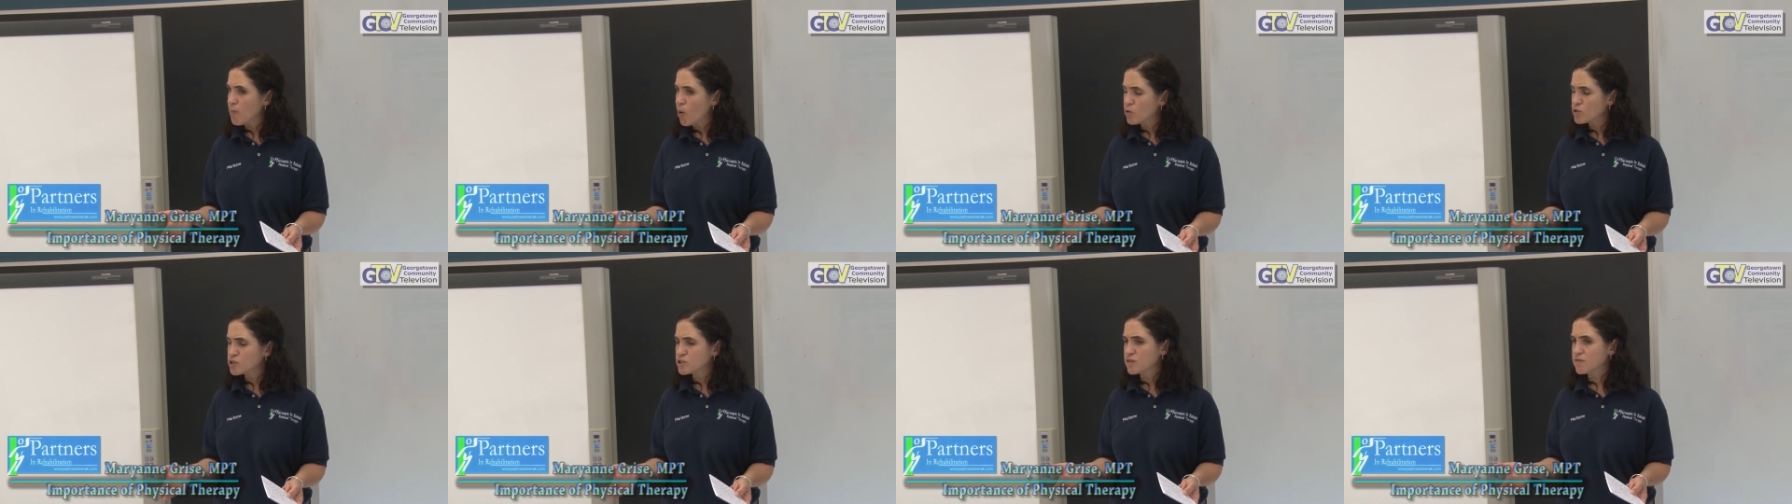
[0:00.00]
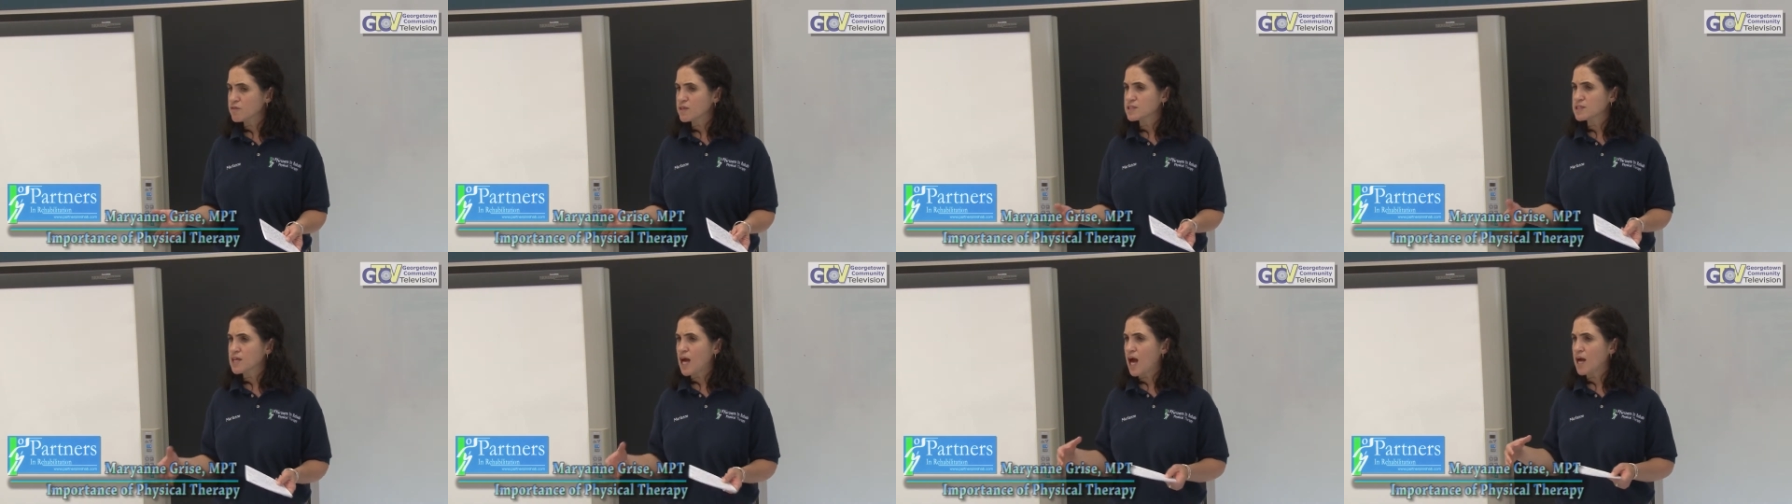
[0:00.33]
Most
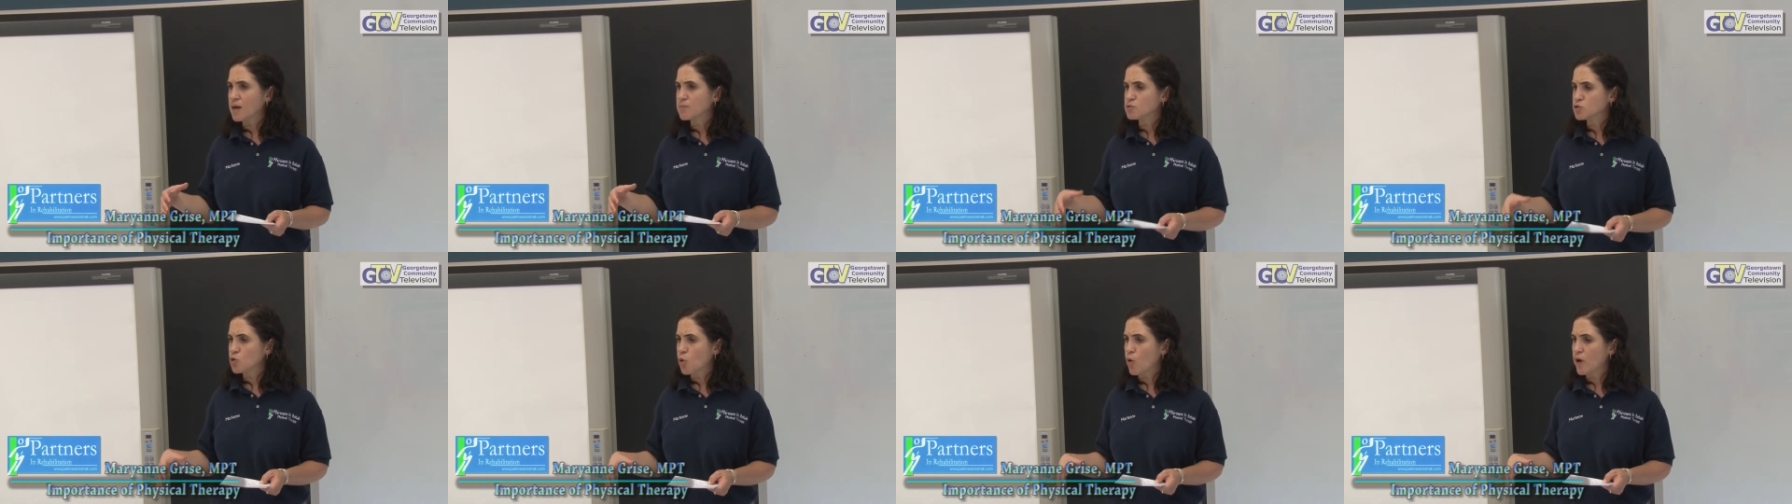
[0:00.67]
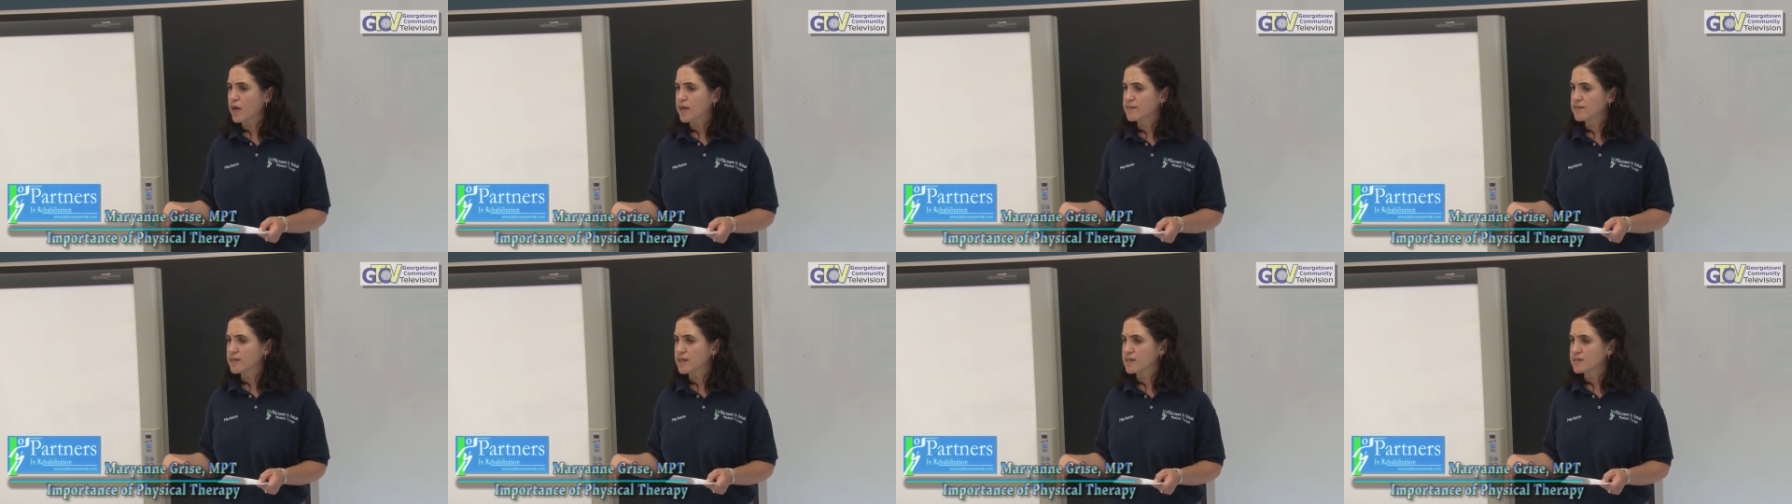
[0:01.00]
of the time,
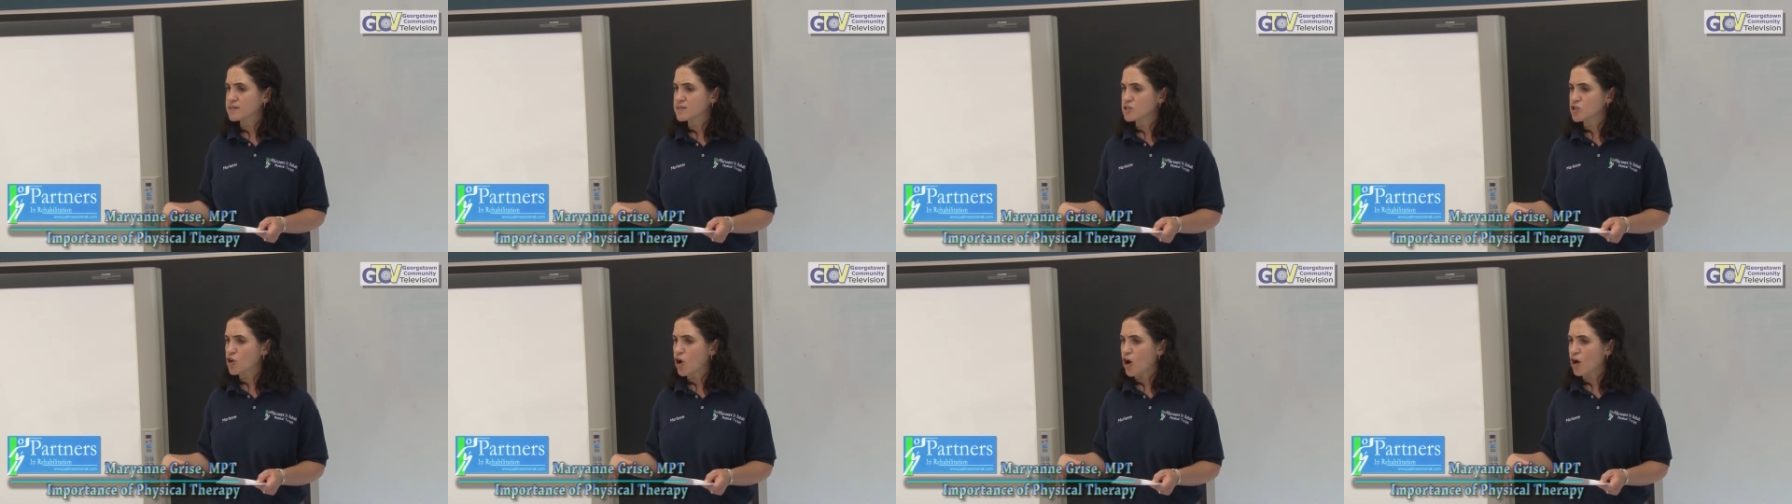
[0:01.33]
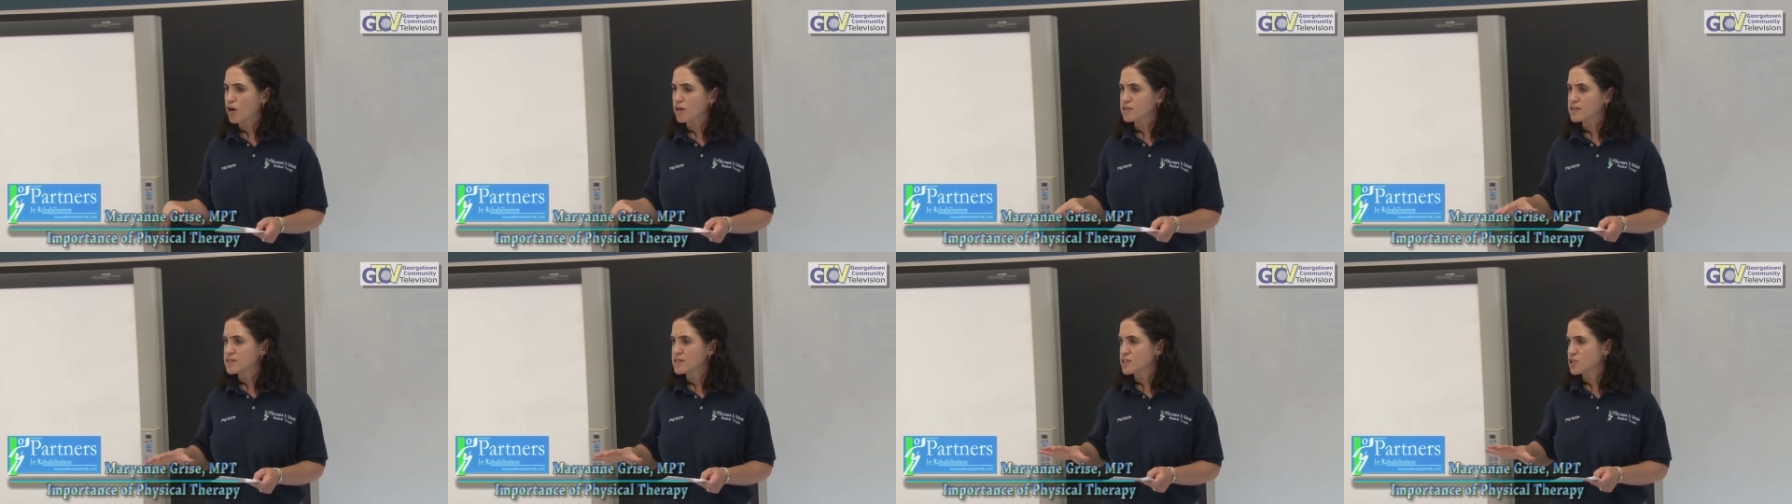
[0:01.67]
toilets
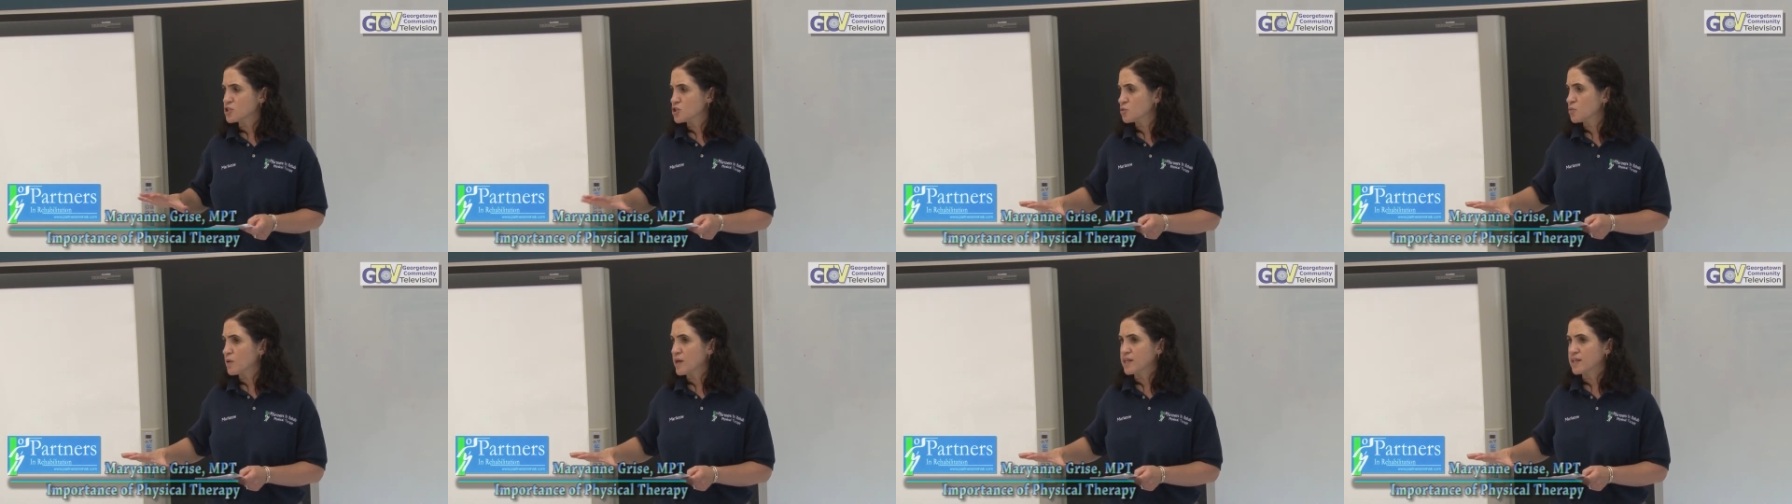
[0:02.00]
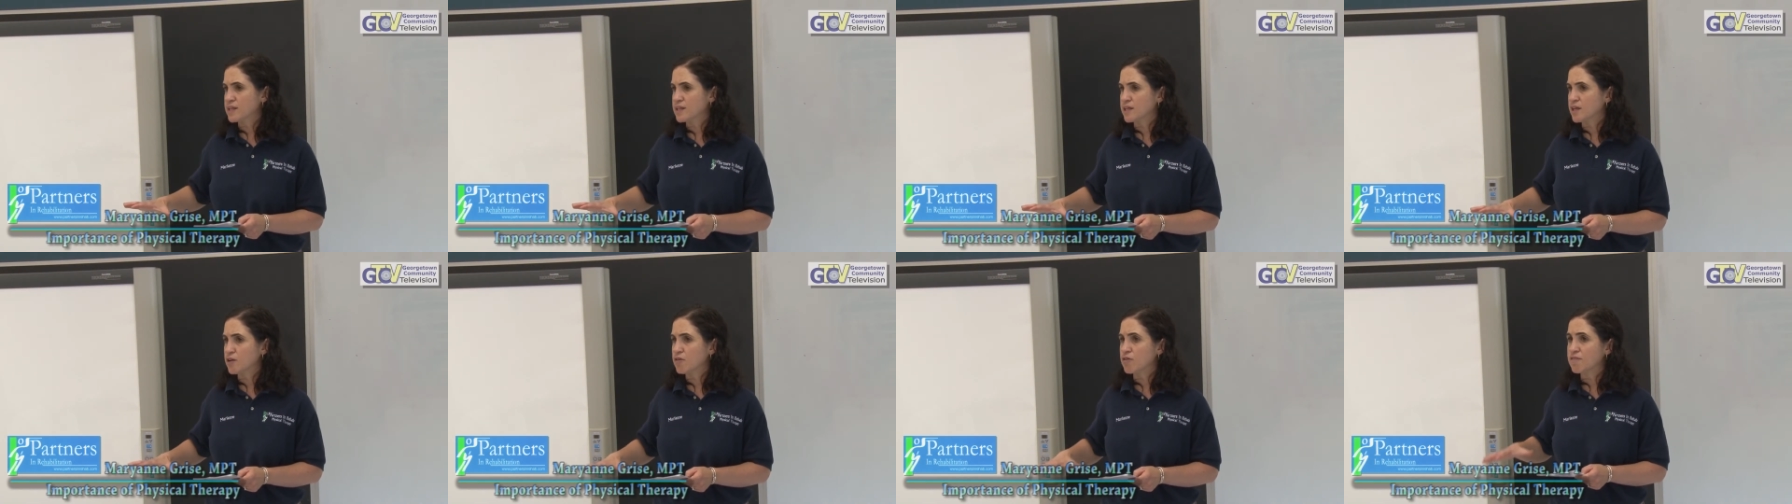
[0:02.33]
are
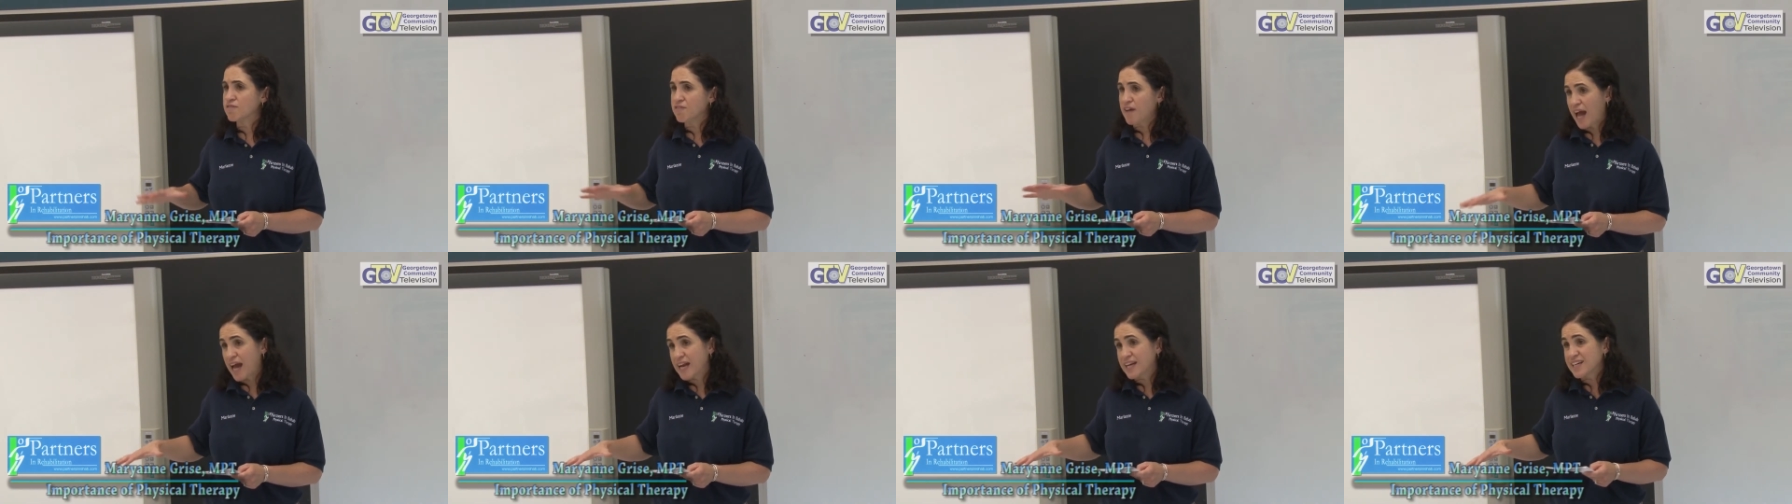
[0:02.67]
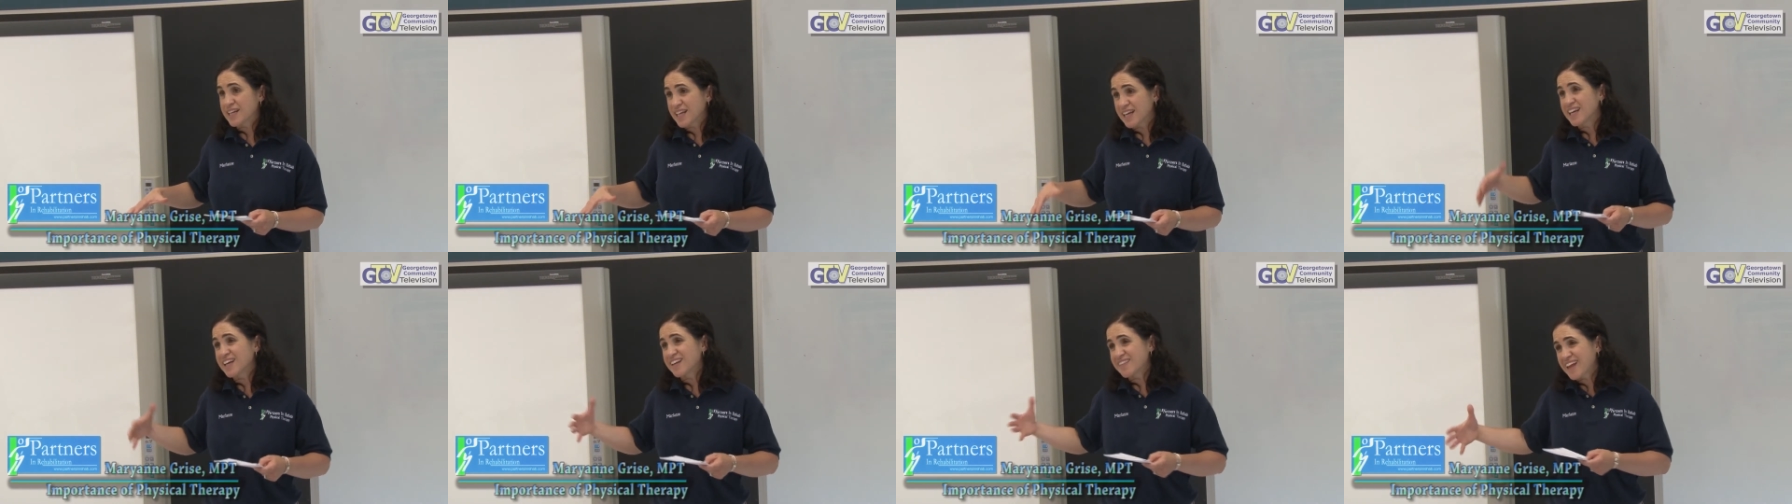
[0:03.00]
situated near a vanity,